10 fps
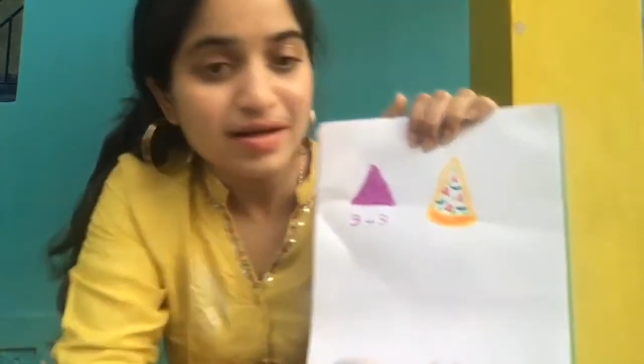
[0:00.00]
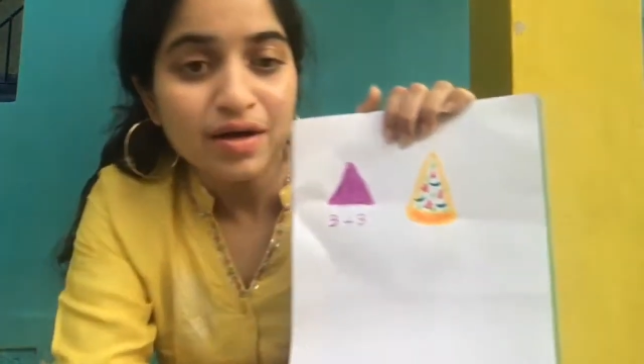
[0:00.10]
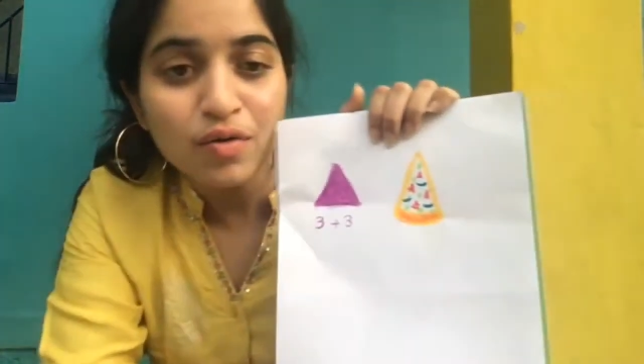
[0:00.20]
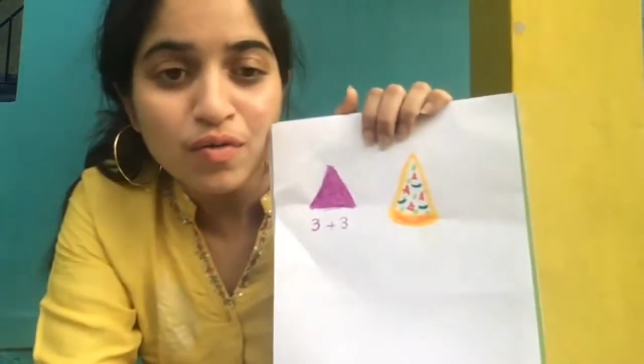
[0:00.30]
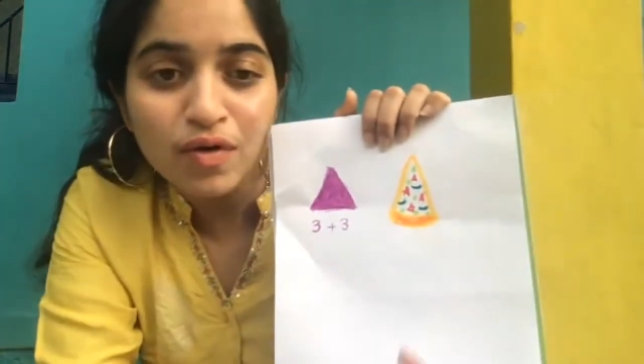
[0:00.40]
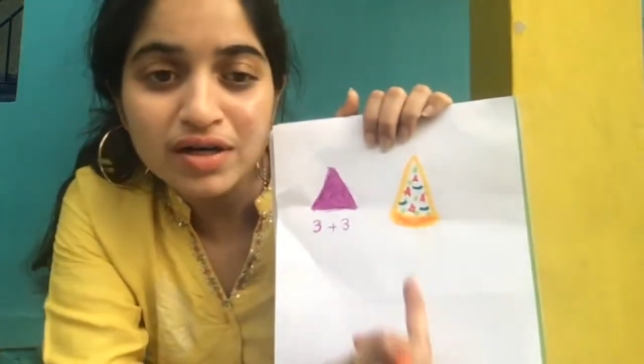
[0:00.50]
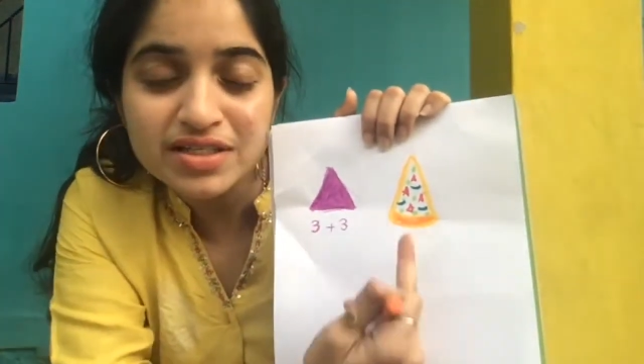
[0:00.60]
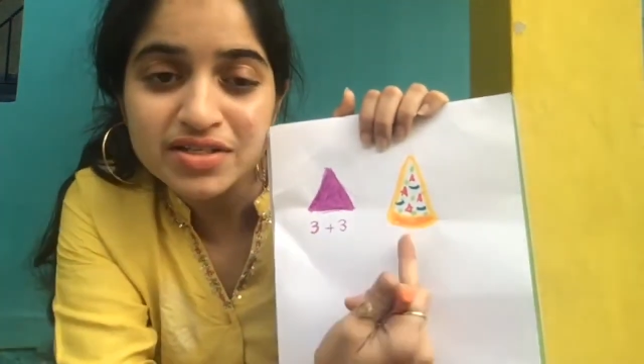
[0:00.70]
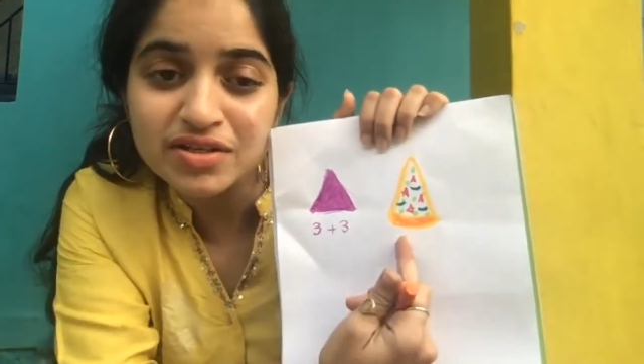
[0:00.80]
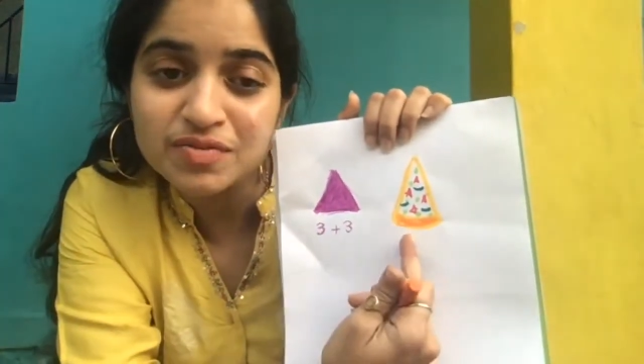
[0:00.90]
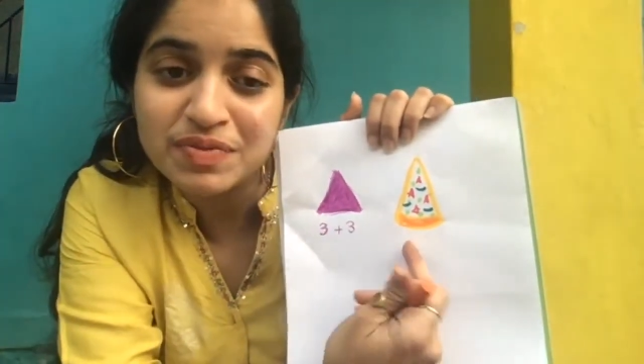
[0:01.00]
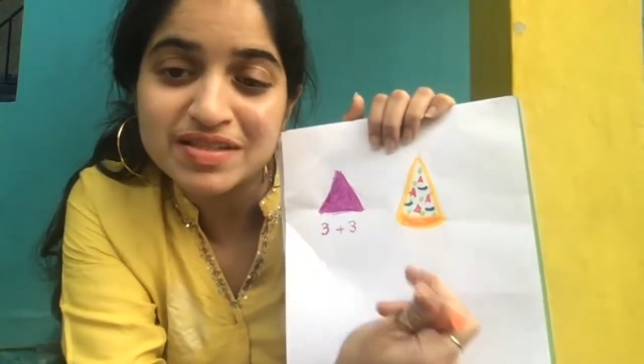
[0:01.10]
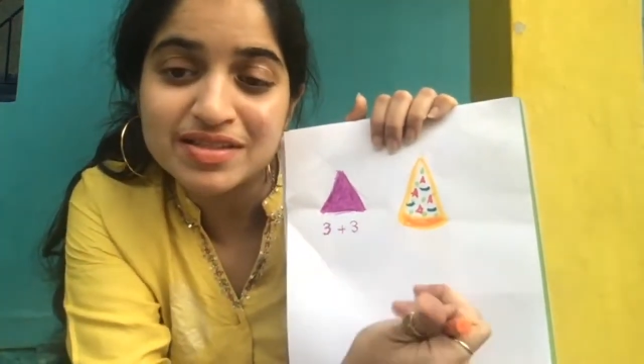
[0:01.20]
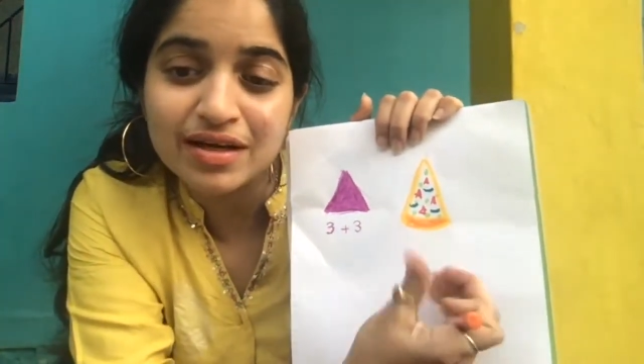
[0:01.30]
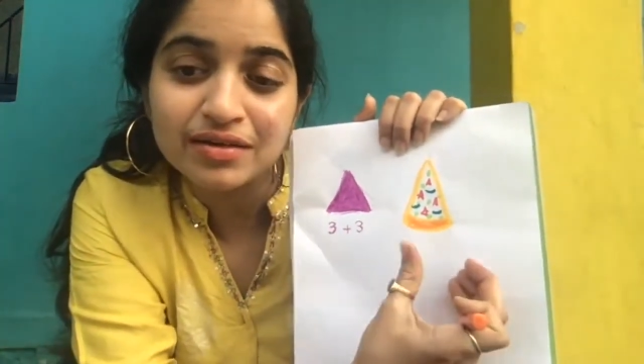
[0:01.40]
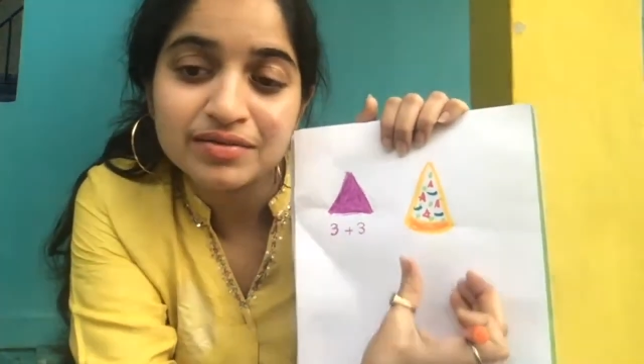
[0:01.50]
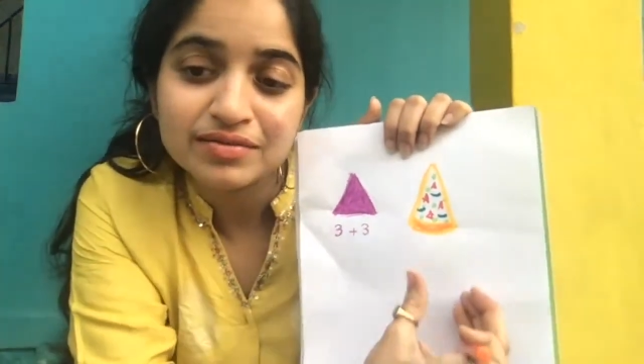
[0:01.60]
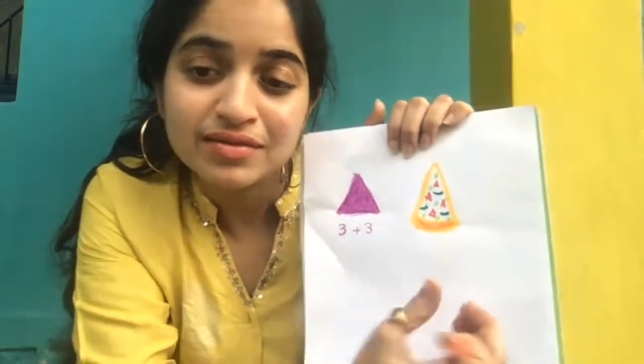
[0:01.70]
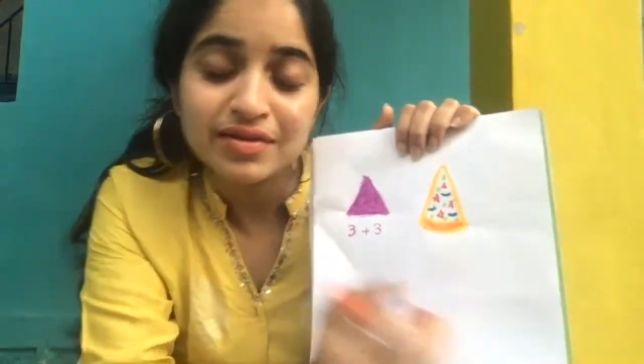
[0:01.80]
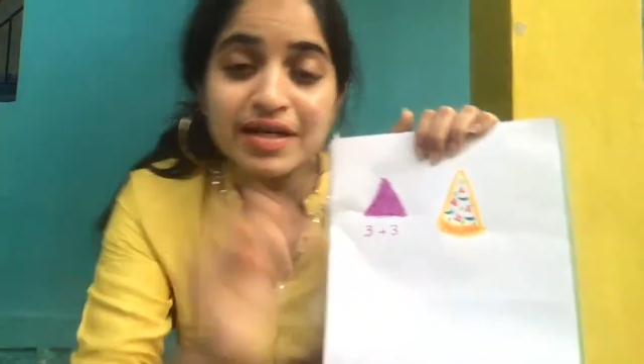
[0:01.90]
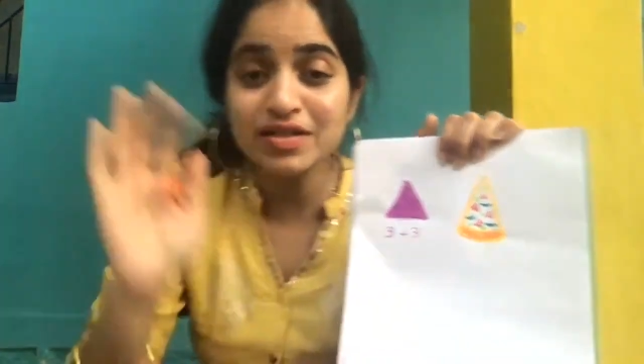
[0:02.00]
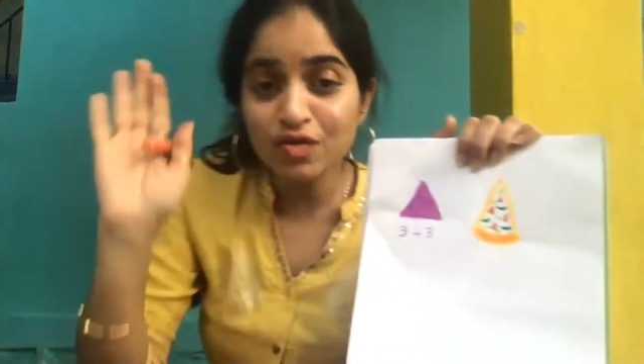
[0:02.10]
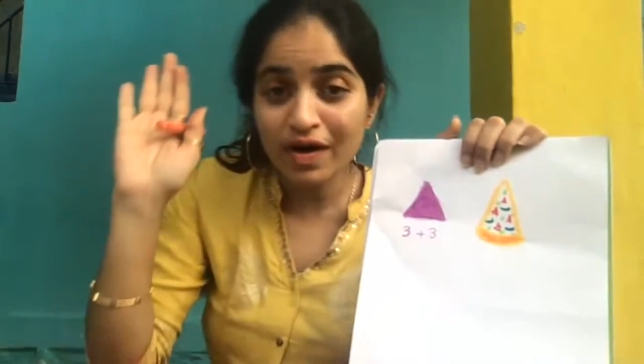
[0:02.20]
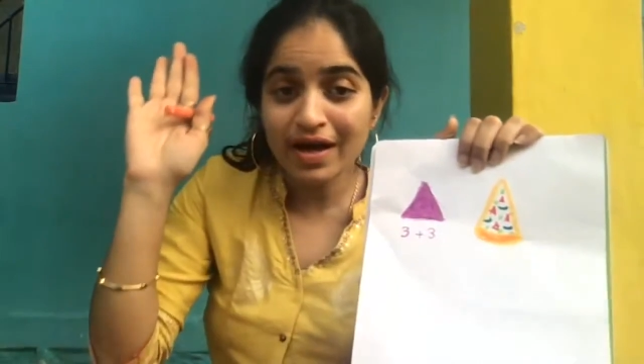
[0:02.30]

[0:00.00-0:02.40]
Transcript: Who wants this pizza? Raise your